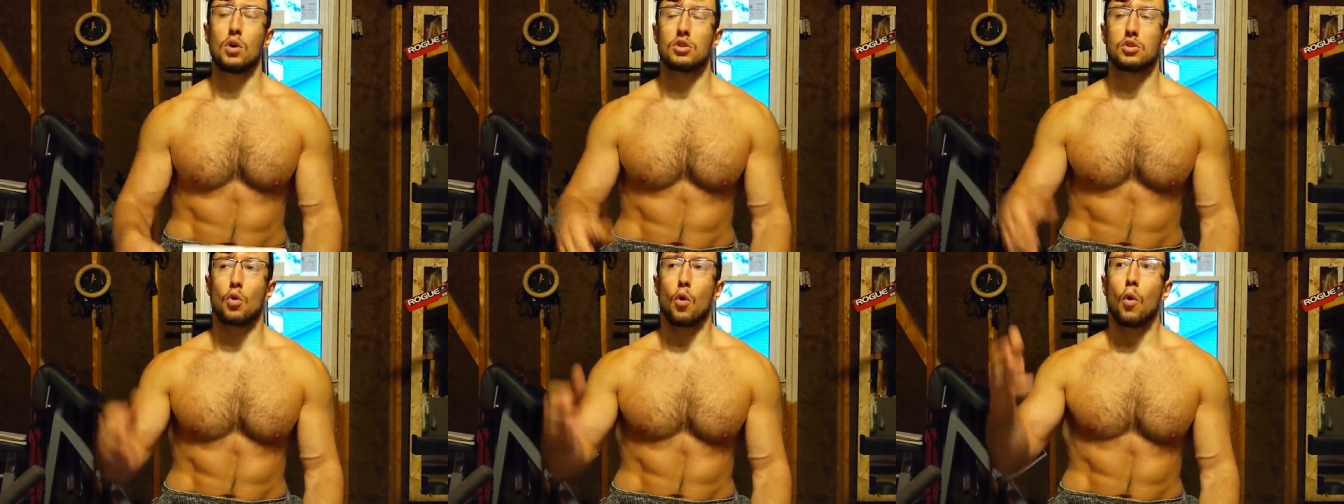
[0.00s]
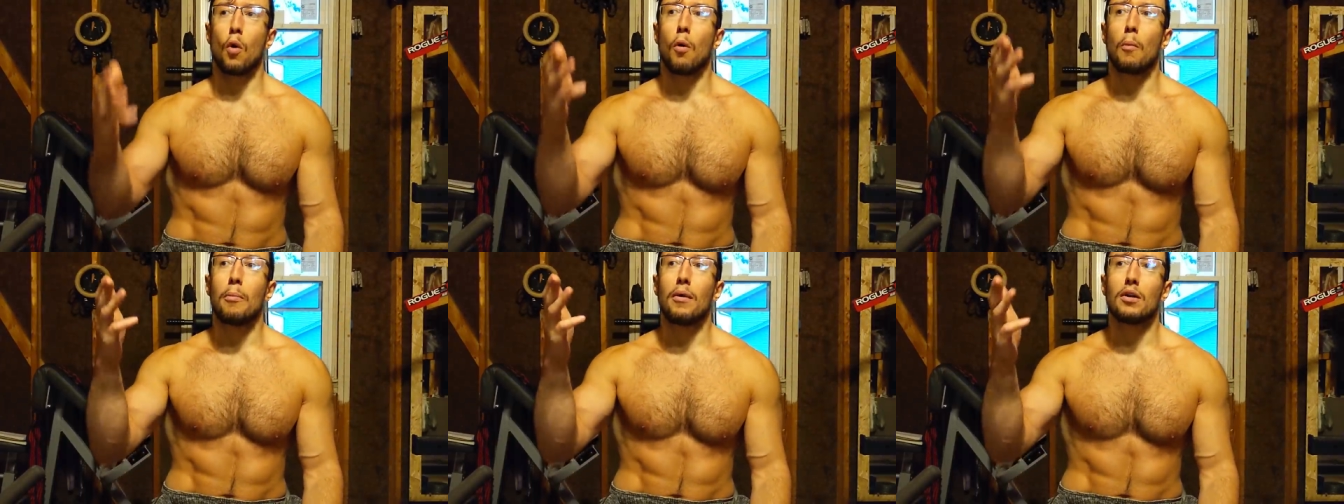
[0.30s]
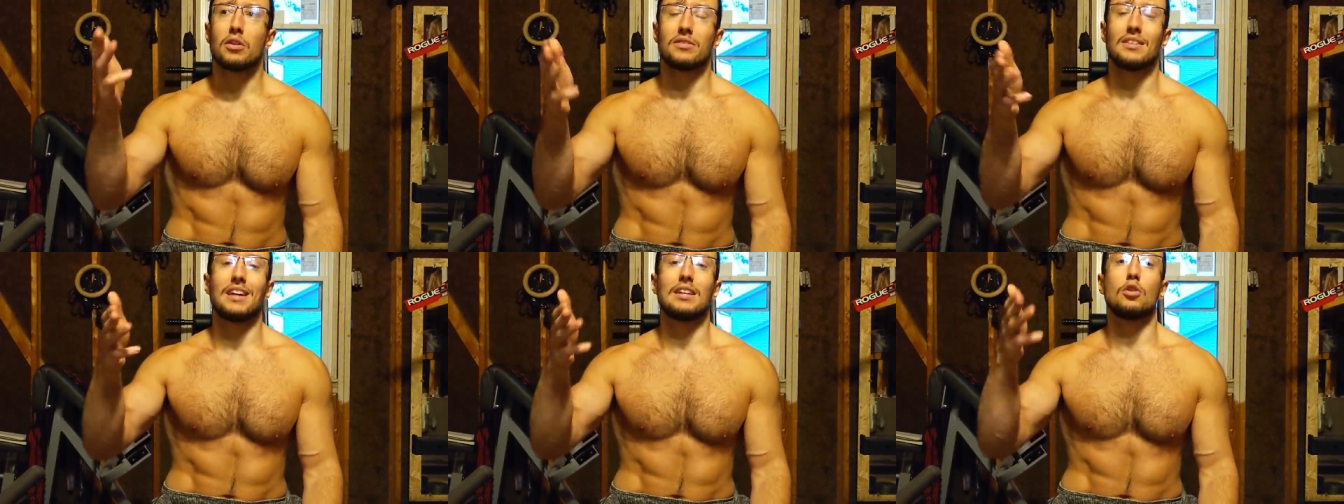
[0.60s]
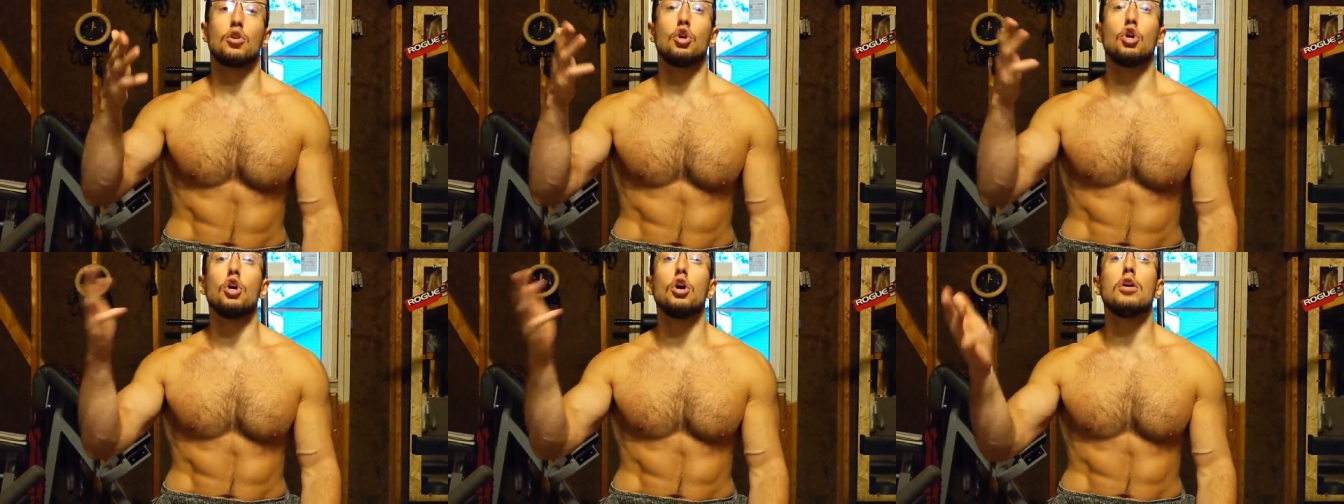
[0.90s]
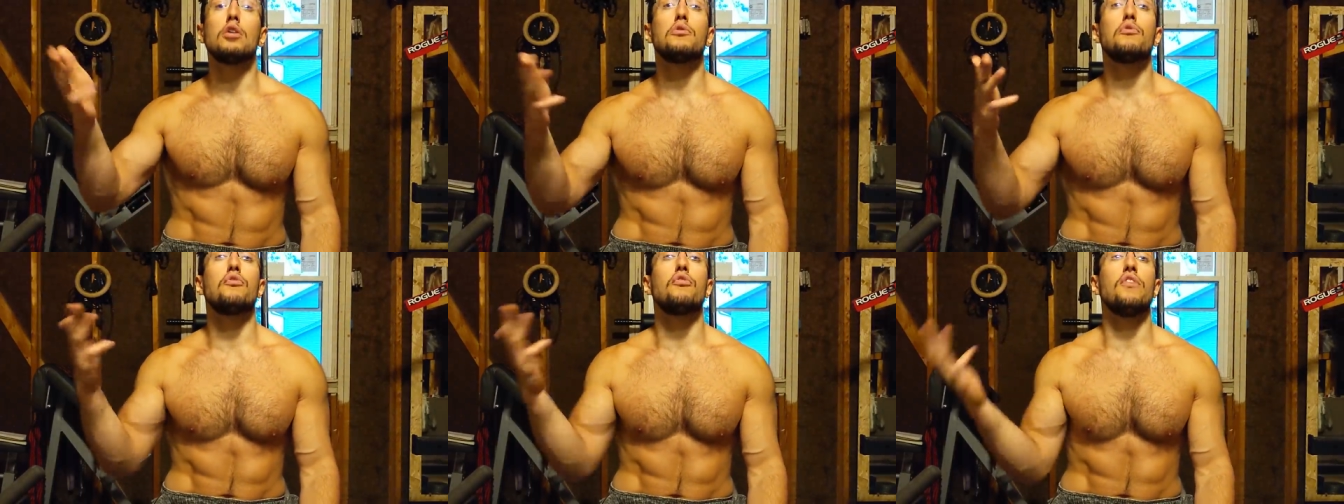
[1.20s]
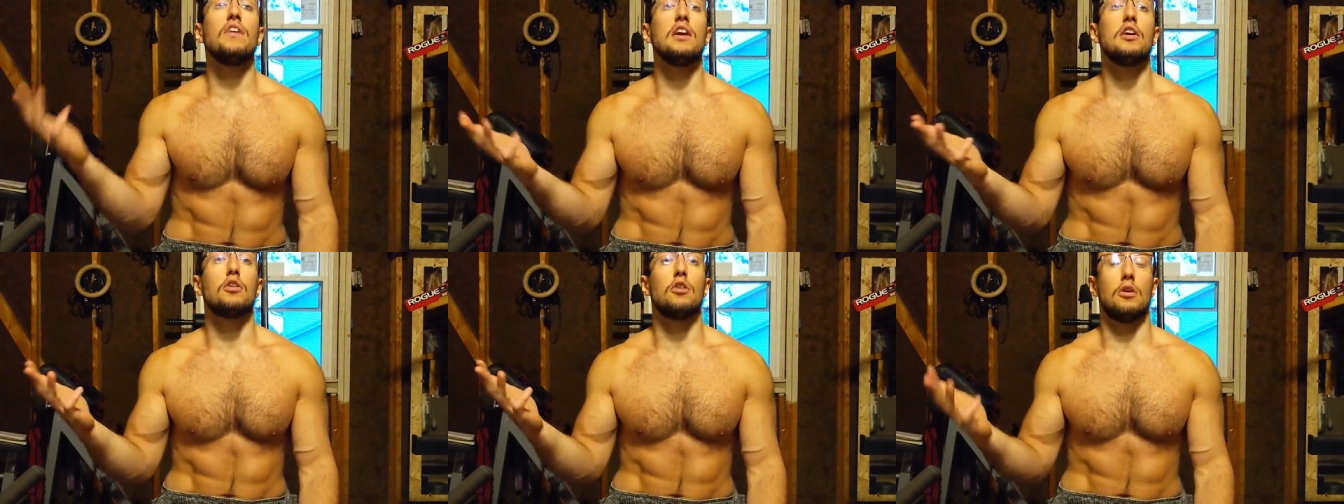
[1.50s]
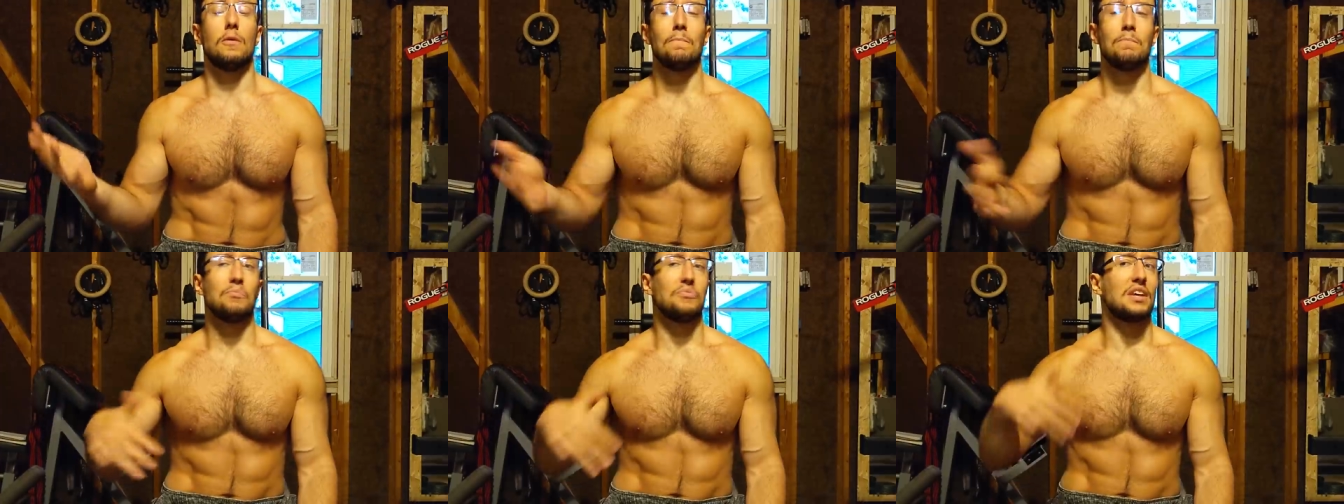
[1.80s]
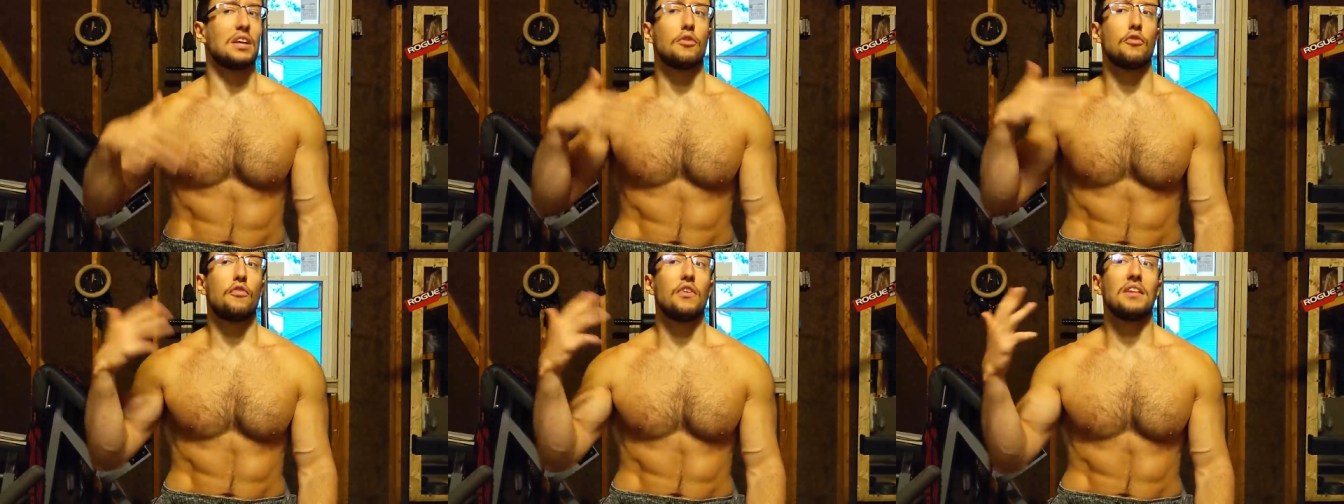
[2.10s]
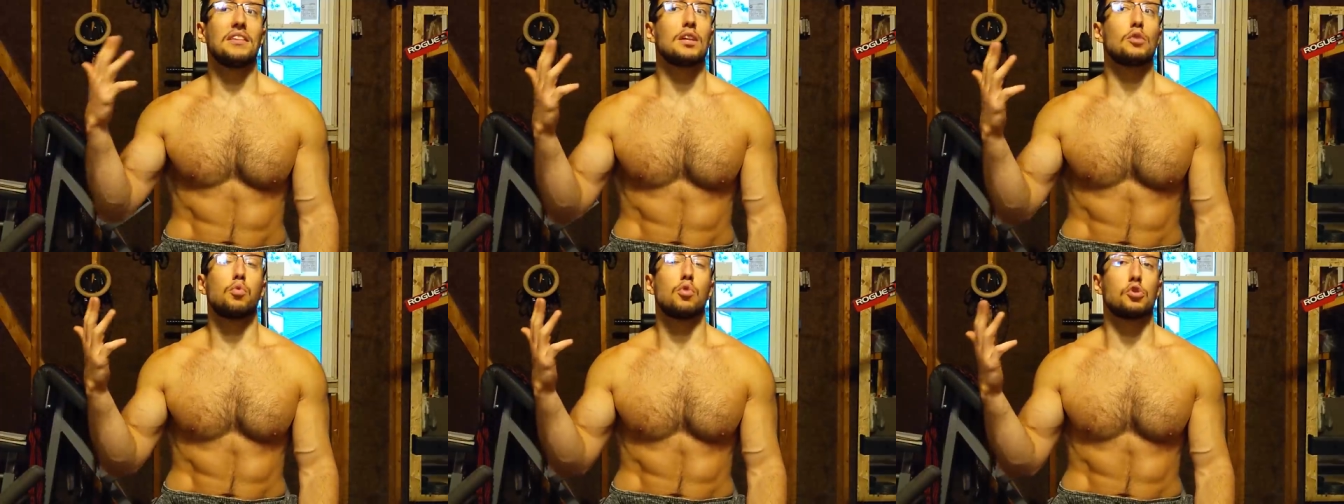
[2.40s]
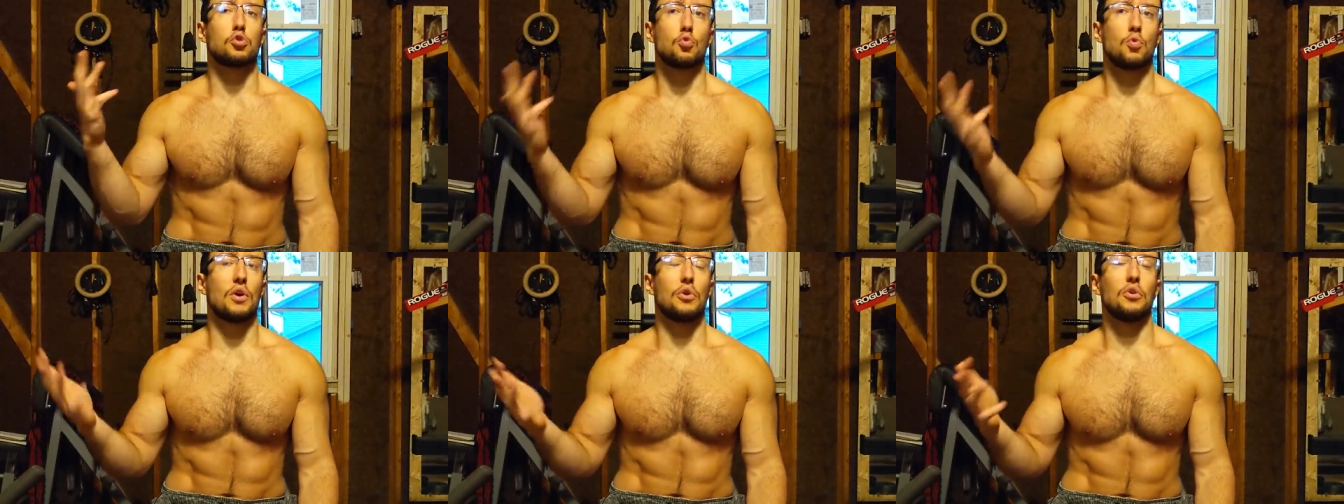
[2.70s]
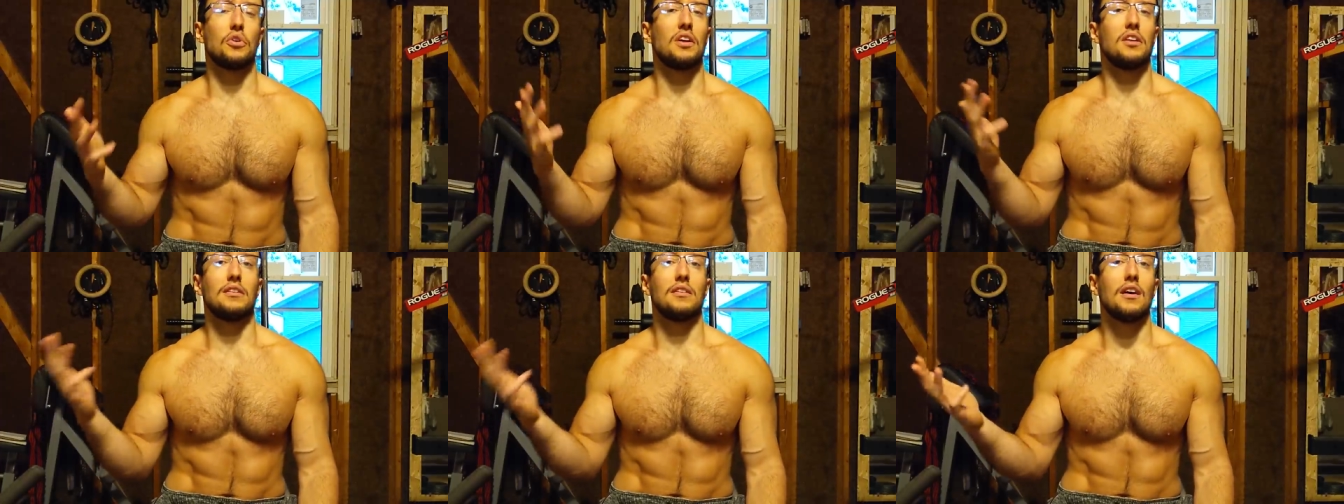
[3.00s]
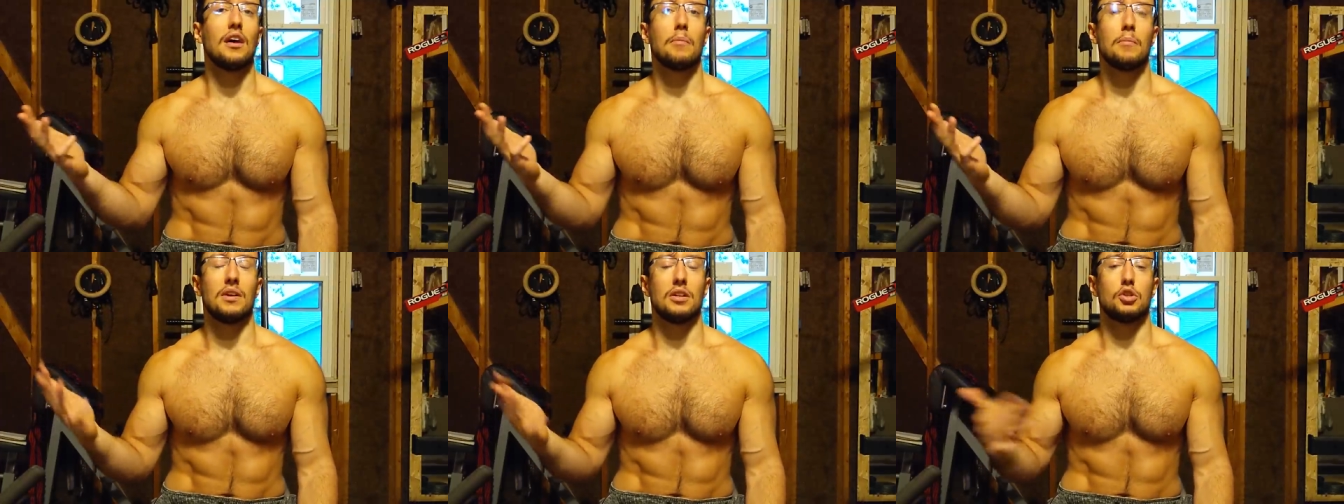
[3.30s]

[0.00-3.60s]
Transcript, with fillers: was all about that God figure, that thing that was greater than them.